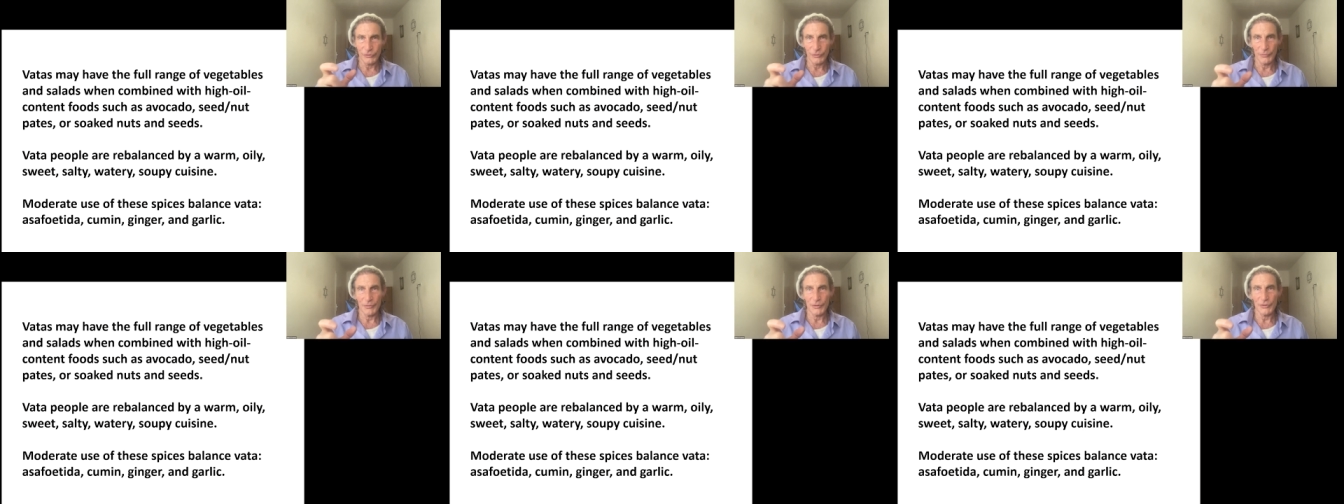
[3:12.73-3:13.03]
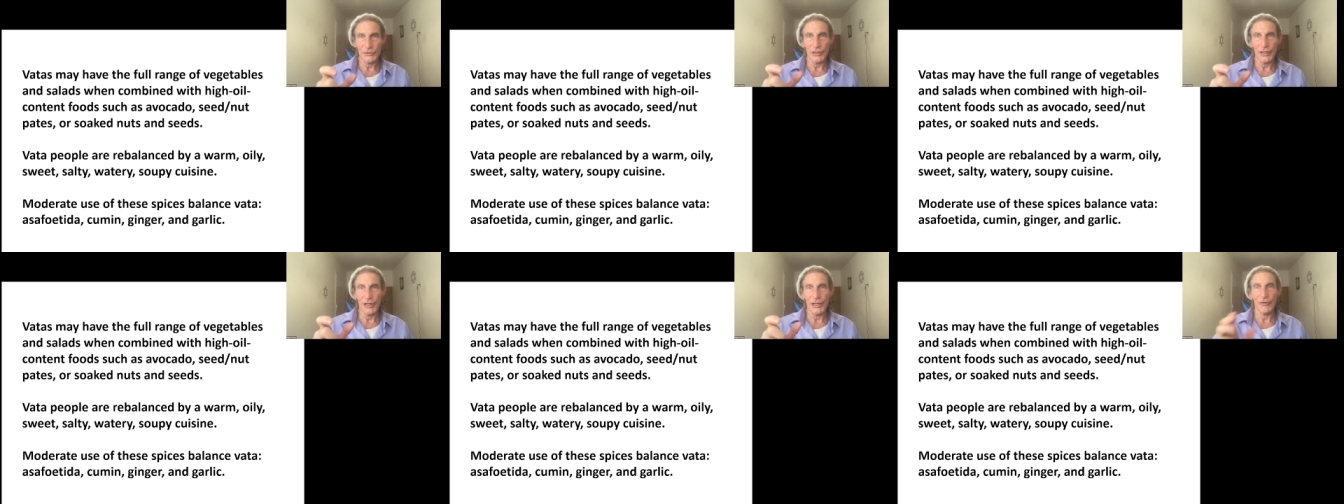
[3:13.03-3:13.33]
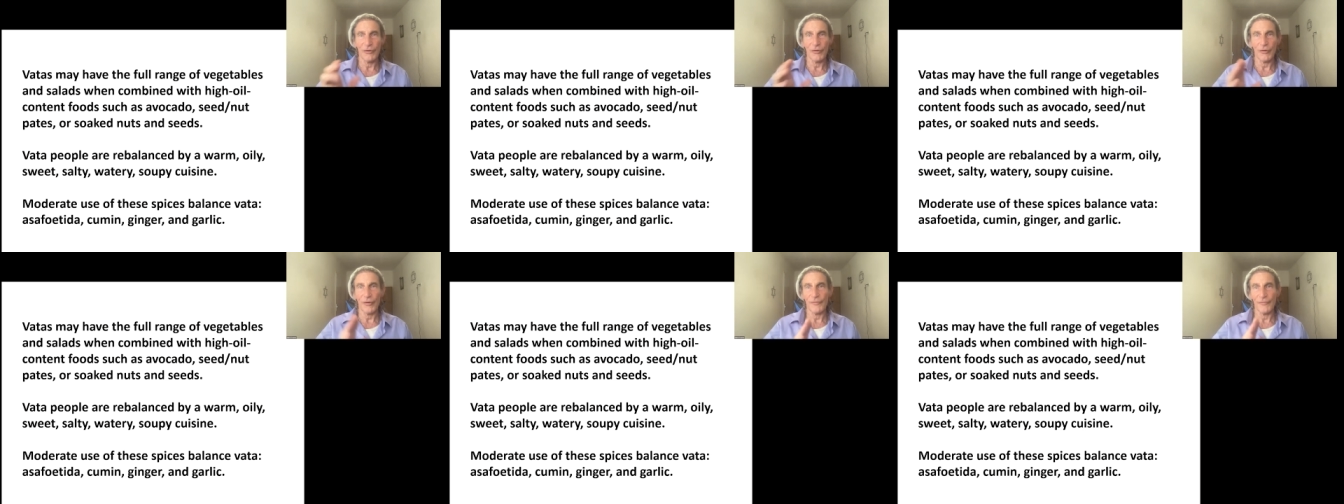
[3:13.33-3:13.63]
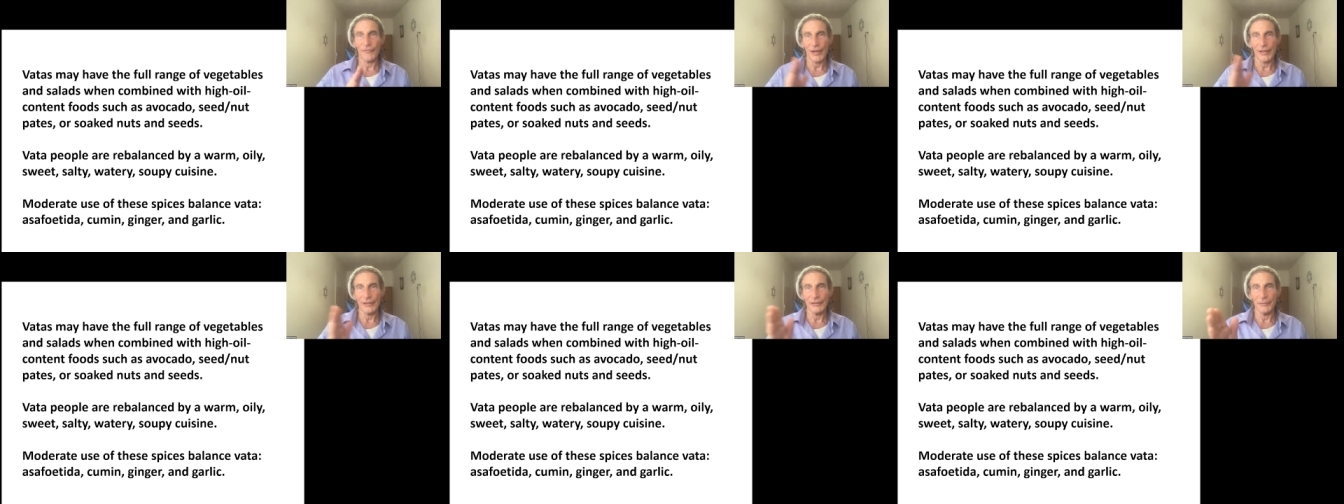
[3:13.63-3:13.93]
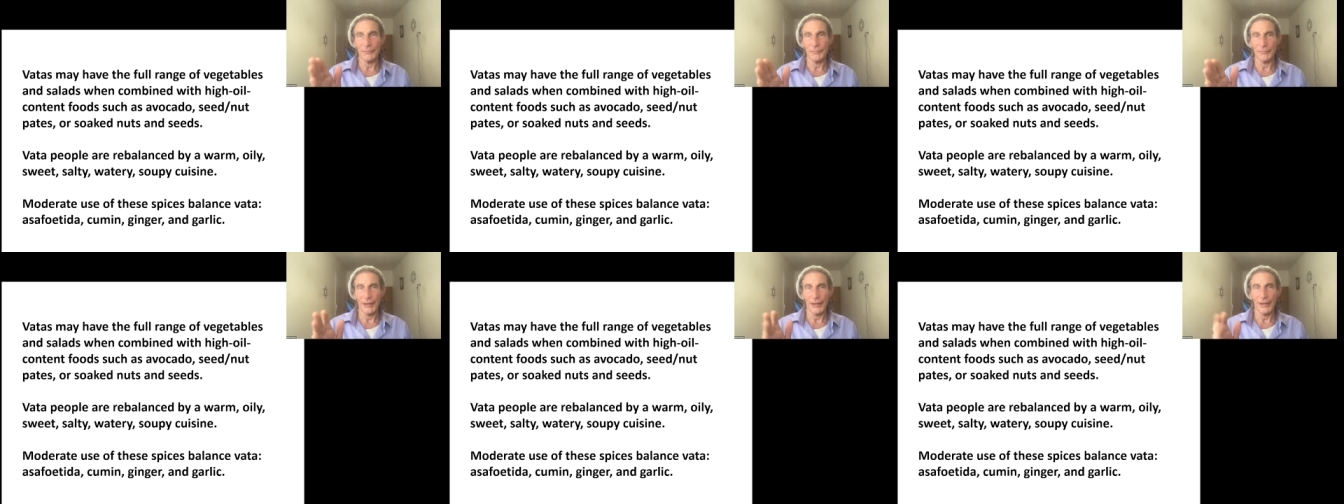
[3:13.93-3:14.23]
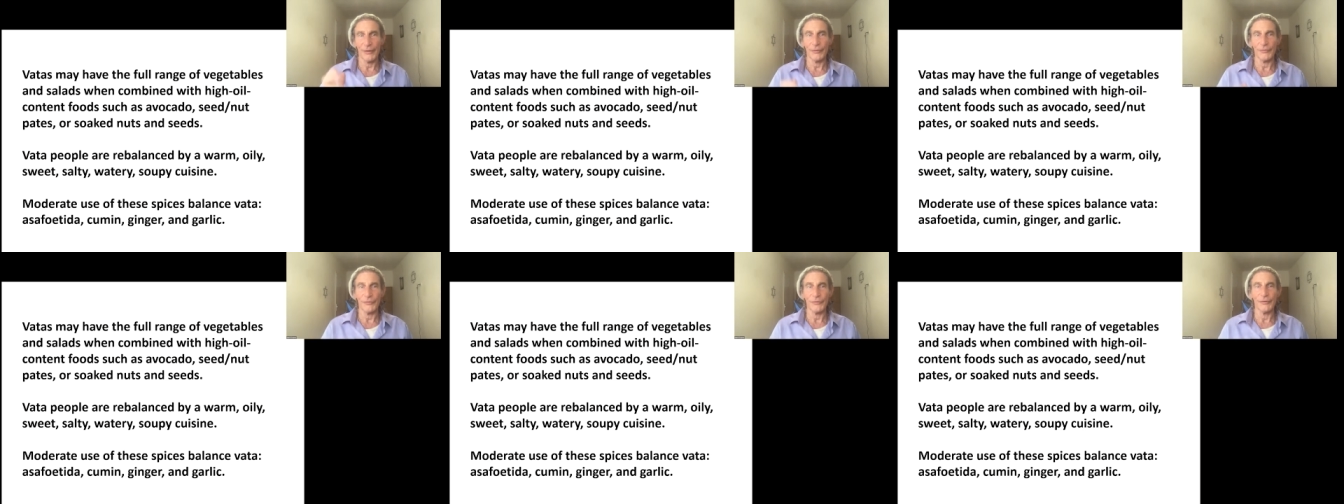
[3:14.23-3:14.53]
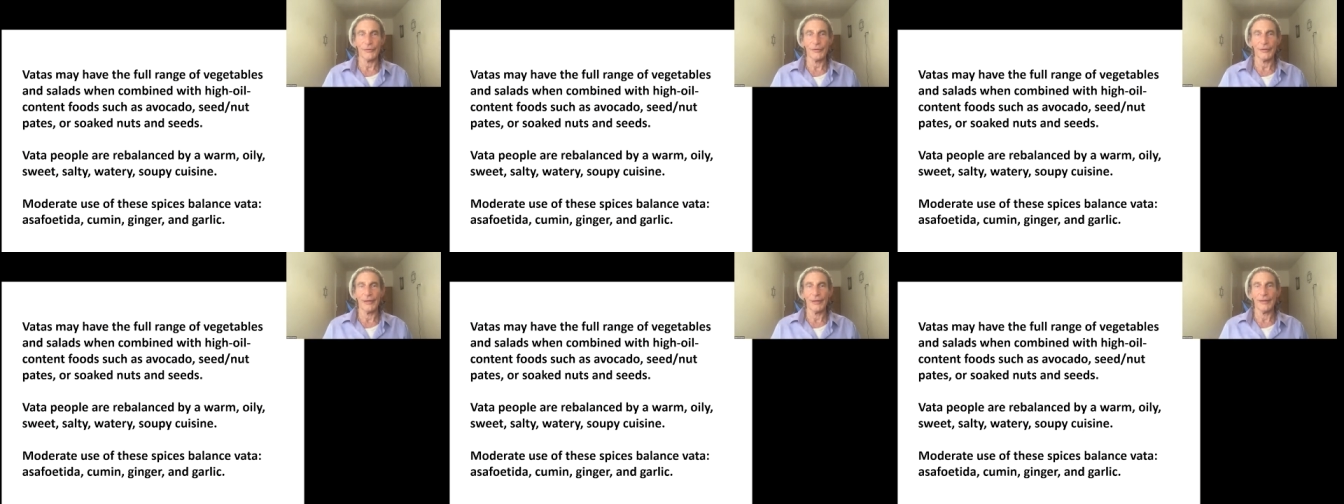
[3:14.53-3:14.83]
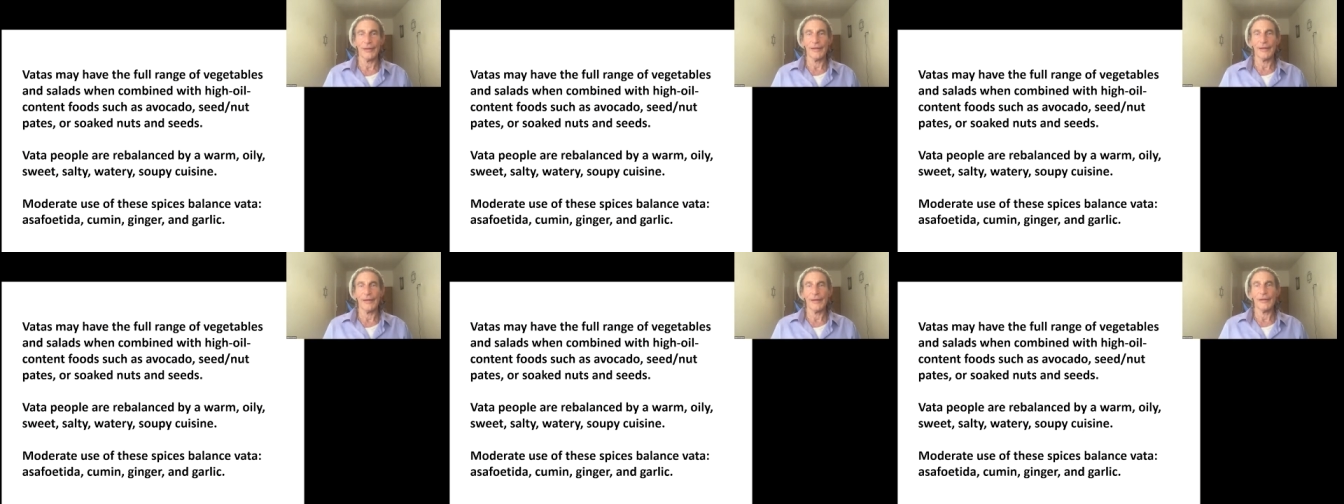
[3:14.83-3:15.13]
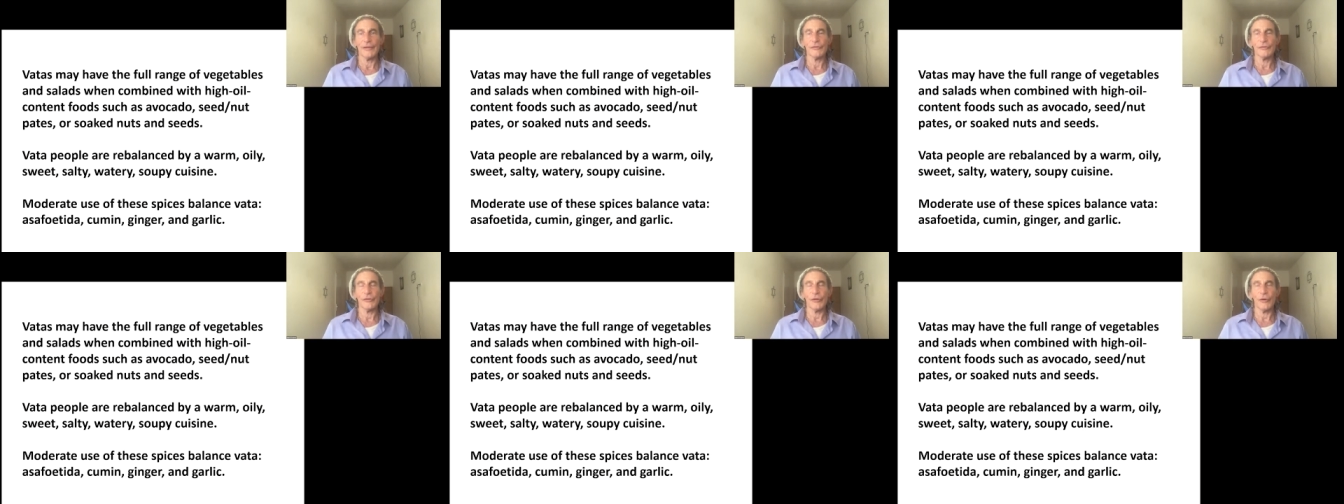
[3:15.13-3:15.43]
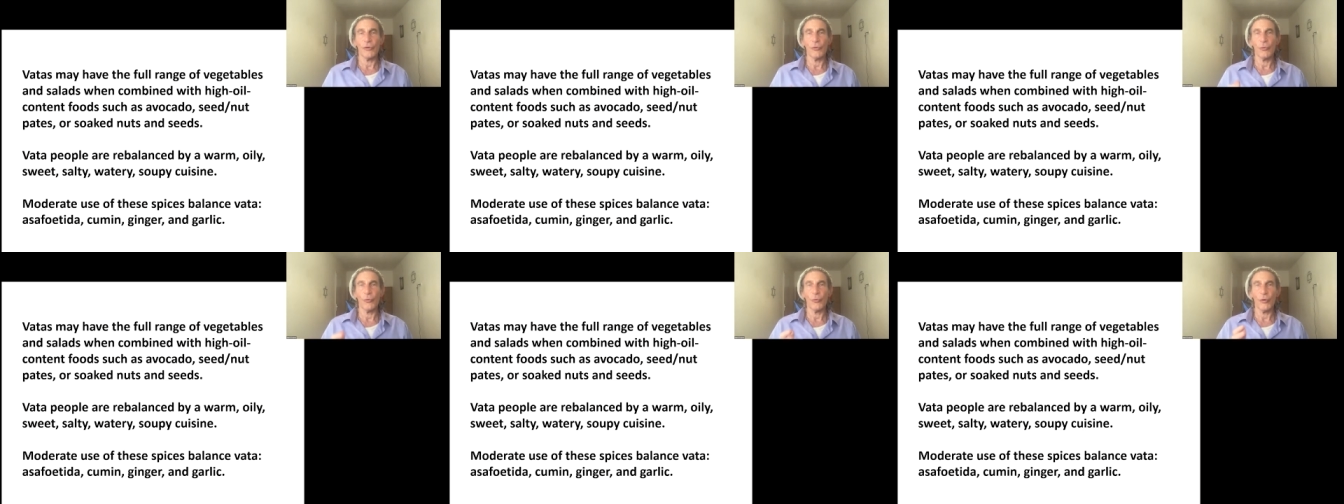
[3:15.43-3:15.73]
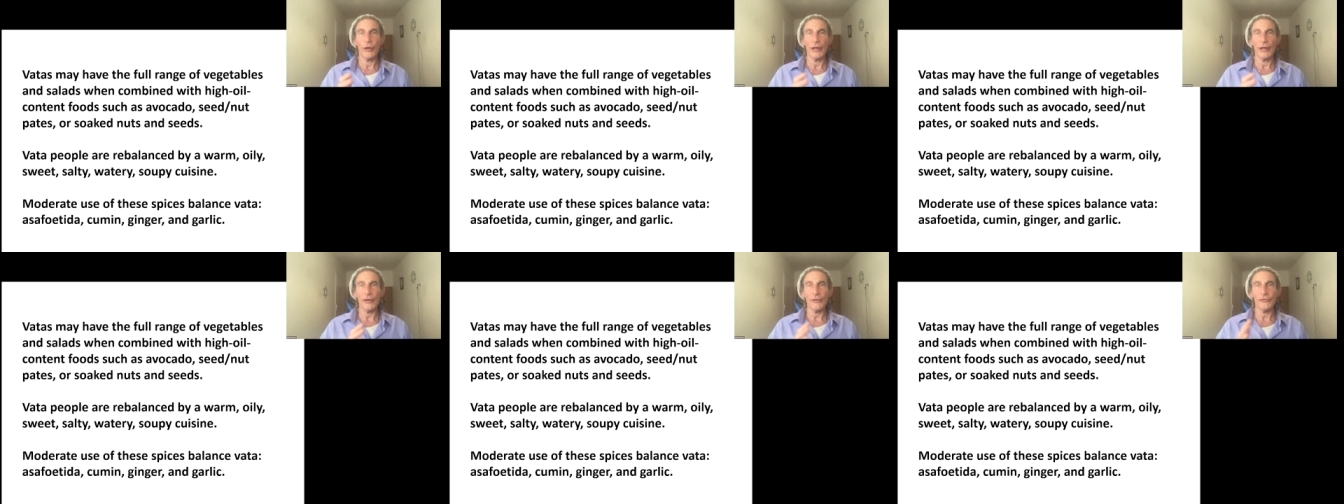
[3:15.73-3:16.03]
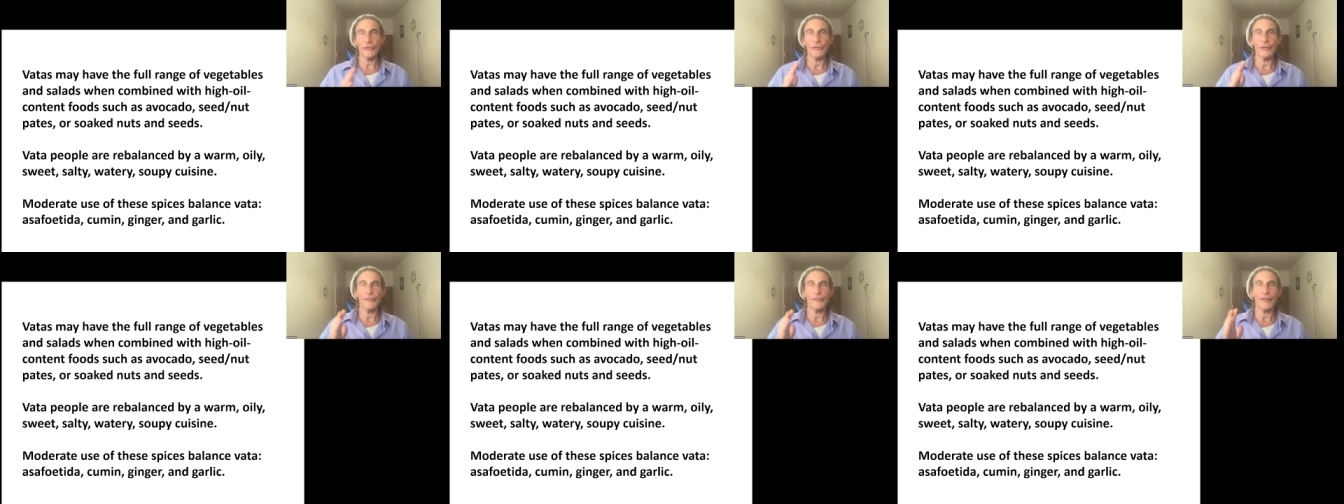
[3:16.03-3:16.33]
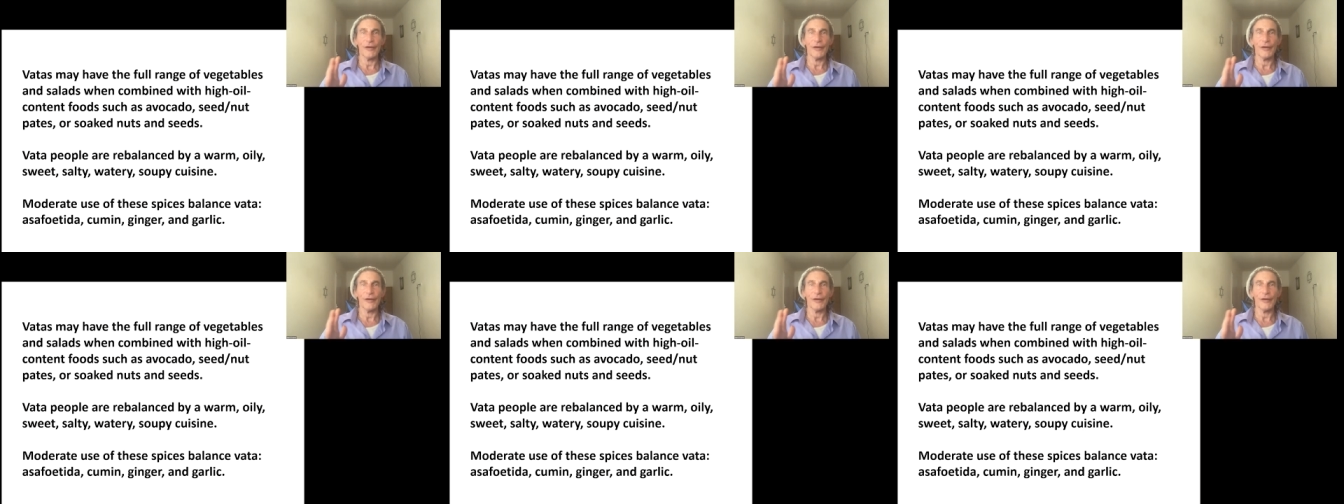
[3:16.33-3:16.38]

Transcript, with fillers: too much air or body imbalance. So what else do